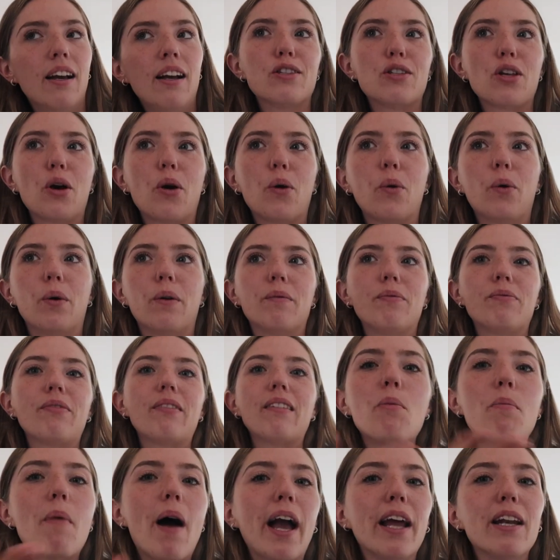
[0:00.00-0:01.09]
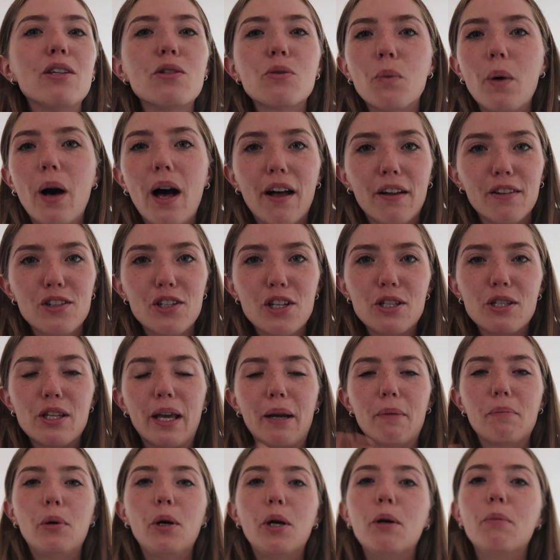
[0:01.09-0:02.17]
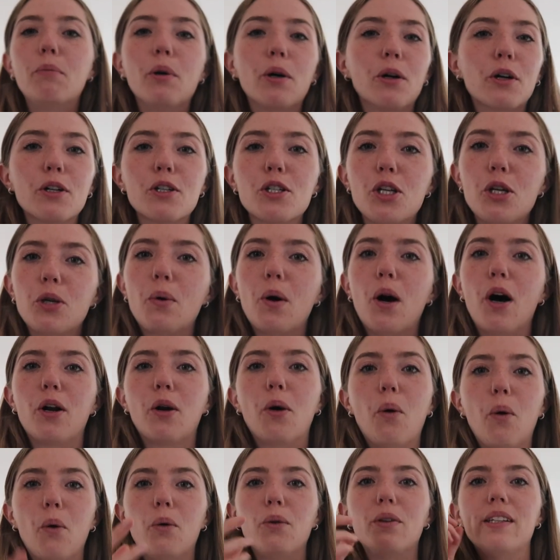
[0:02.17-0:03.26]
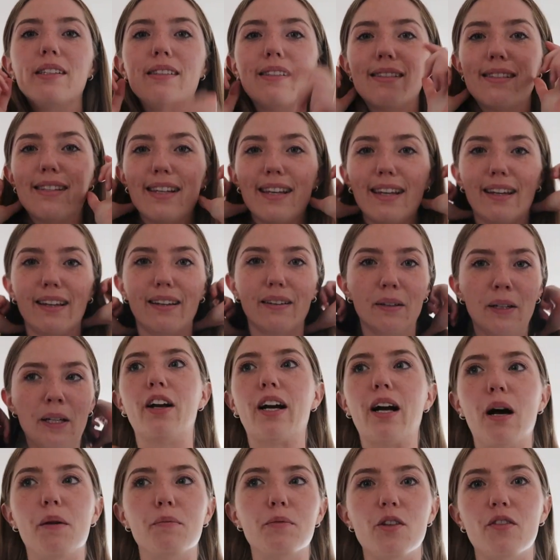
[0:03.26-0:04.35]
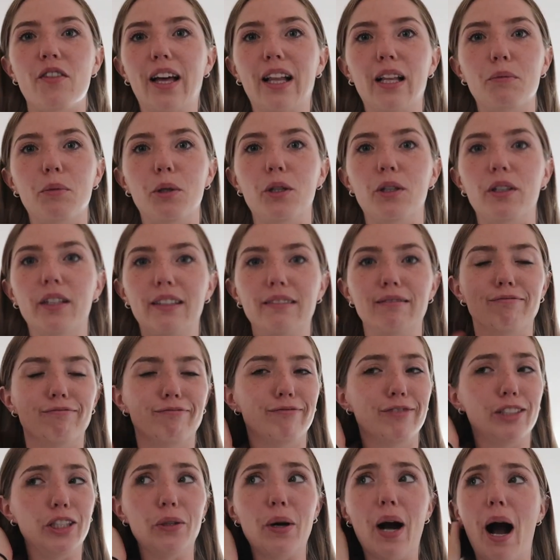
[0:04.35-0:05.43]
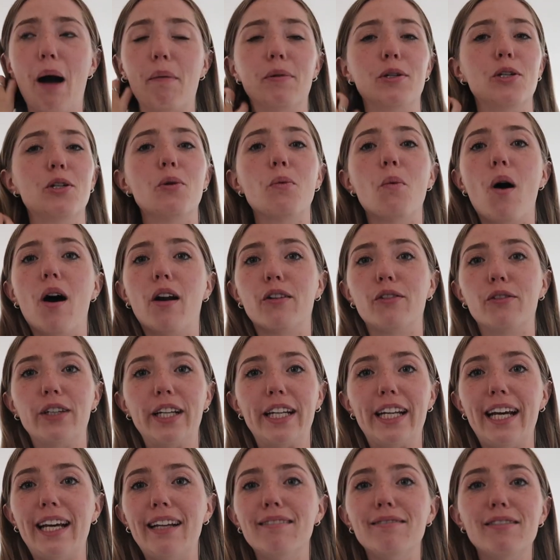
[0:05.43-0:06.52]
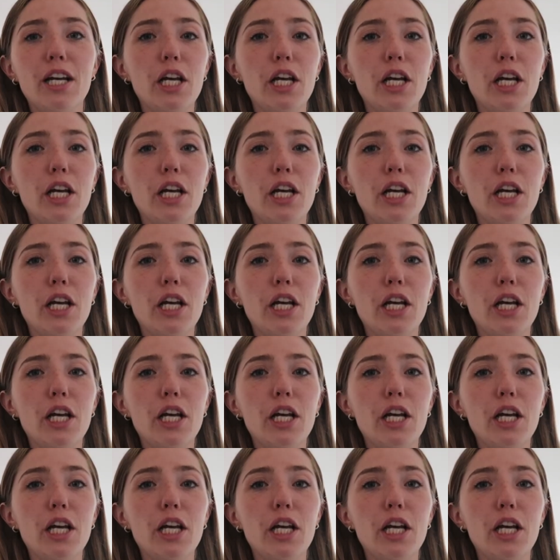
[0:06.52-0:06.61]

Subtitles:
And so you might as well just like put a book or two on hold and see if it comes available and you happen to want to read it.